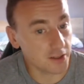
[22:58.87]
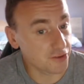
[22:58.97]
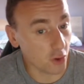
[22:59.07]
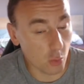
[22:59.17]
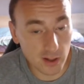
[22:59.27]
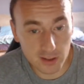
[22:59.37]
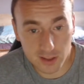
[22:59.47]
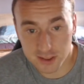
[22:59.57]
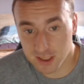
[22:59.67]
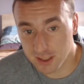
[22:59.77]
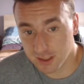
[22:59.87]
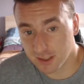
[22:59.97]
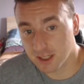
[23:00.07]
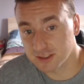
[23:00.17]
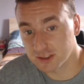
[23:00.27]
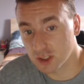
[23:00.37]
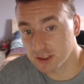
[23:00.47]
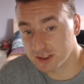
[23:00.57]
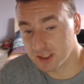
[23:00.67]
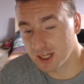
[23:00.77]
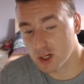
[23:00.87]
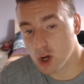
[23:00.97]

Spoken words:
So quite an exciting, exhausting, and